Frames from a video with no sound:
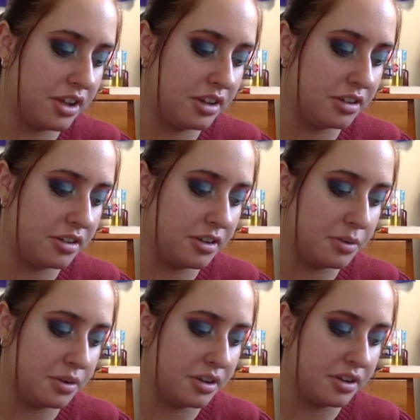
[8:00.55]
Tailor, and
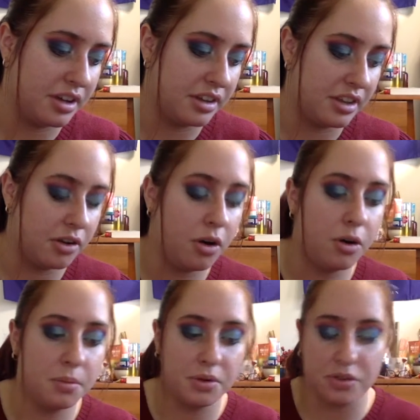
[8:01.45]
we're going to take that
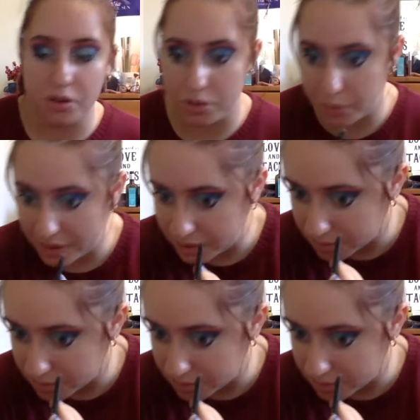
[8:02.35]
almost all the way in.